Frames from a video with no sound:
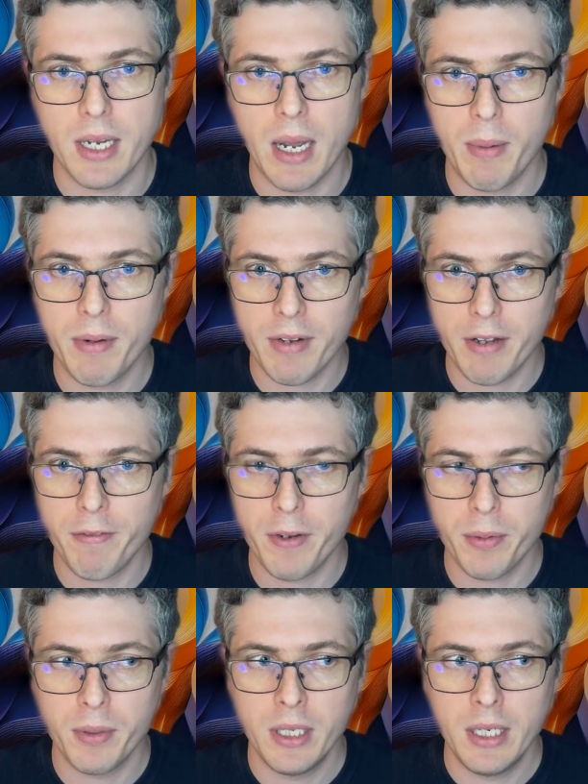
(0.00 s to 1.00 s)
However, I
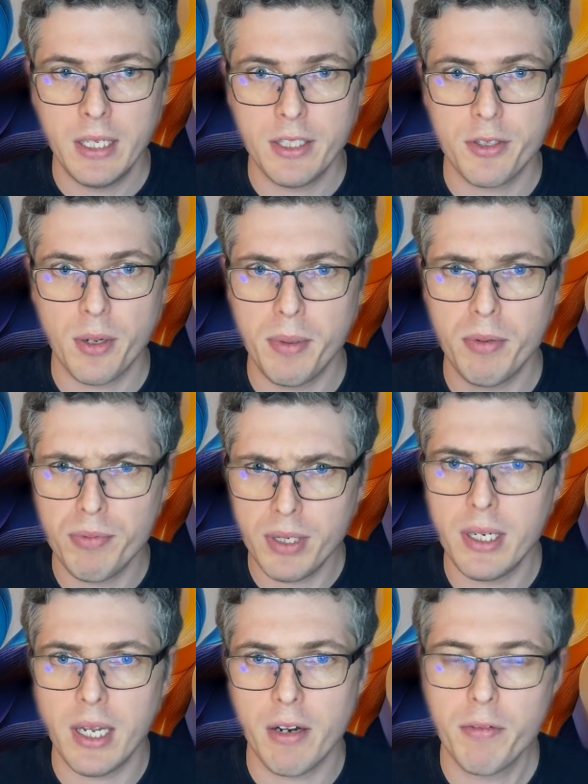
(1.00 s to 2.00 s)
feel it's gonna be
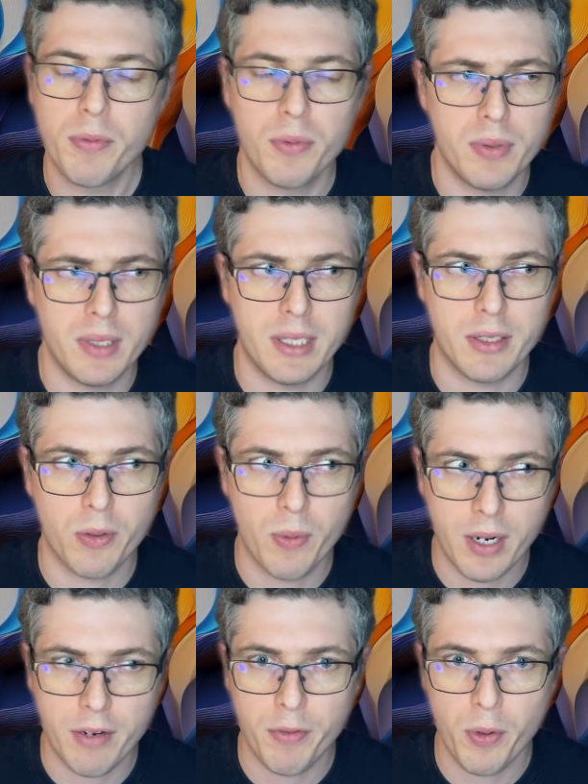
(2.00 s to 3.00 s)
really helpful in
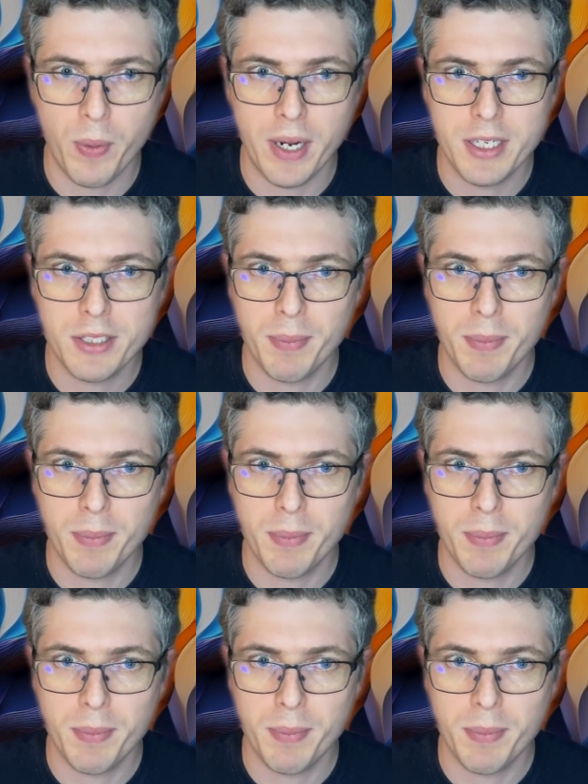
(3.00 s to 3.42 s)
quite a few ways,